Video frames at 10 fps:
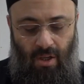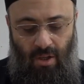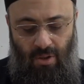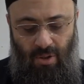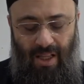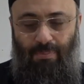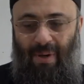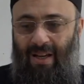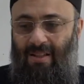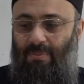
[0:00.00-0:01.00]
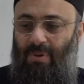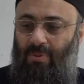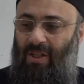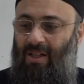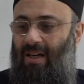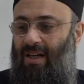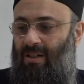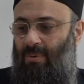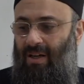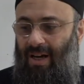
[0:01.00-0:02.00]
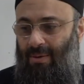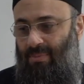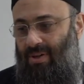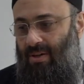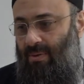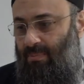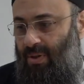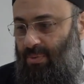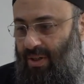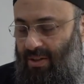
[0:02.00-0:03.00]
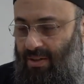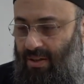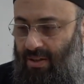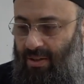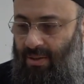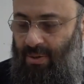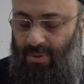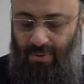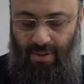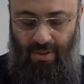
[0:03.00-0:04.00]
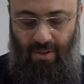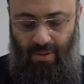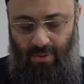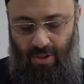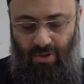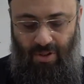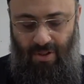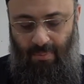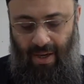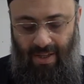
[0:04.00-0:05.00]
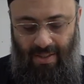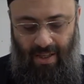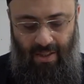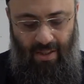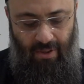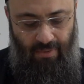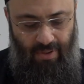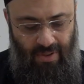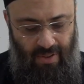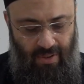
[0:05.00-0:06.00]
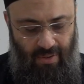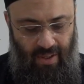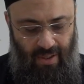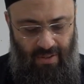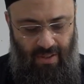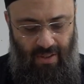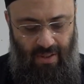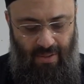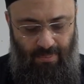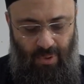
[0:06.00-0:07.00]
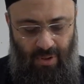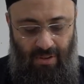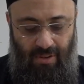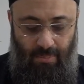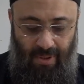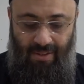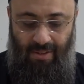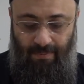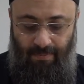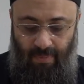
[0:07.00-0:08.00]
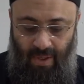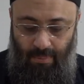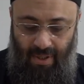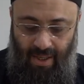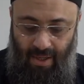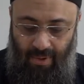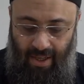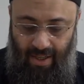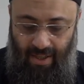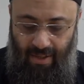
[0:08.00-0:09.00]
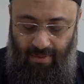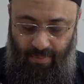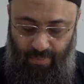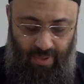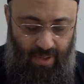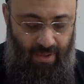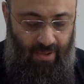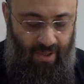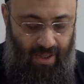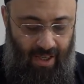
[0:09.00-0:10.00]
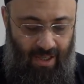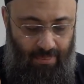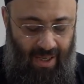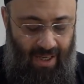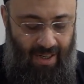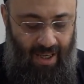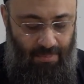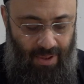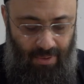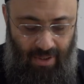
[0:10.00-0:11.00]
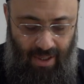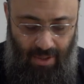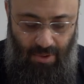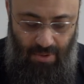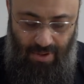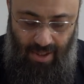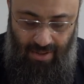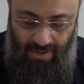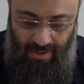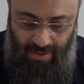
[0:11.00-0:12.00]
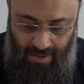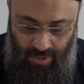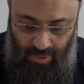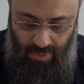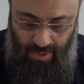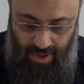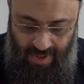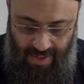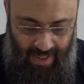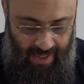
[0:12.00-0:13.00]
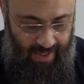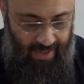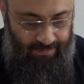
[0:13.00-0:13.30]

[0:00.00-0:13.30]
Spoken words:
So that balance between al-qadar wal-amr, between the religious commands and the universal decrees is important. But anyway, Iqbal rahimahullah goes on to say,